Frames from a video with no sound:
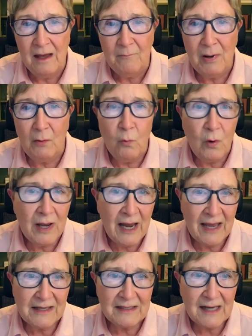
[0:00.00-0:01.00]
But when
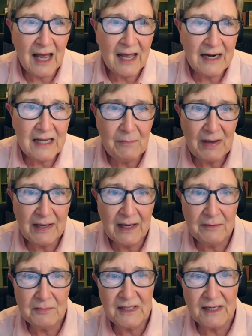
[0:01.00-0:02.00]
anxiety
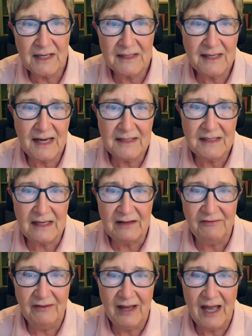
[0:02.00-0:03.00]
becomes
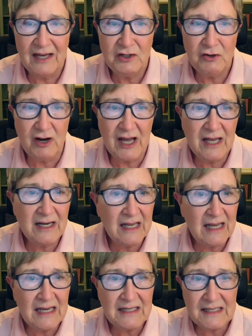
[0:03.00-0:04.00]
excessive and your
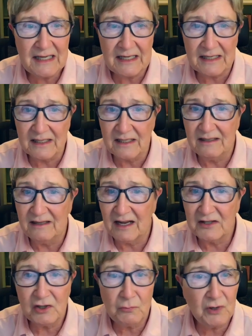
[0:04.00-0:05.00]
uneasiness
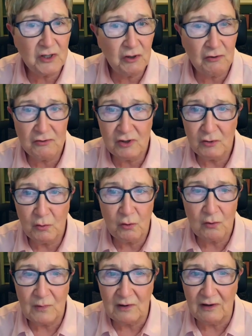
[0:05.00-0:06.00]
doesn't return to
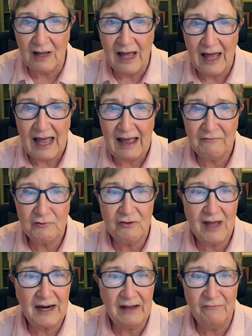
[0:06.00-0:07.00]
normal after
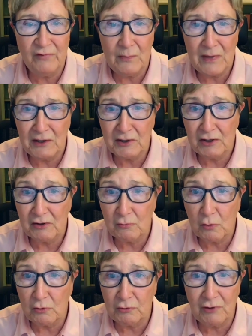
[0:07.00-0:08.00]
that unfamiliar
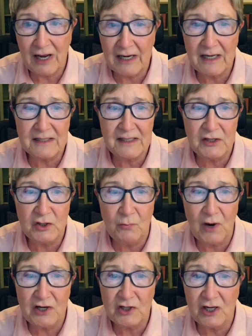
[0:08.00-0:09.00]
or threatening
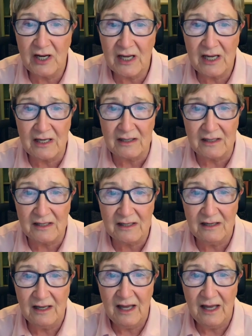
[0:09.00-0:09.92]
situation ends,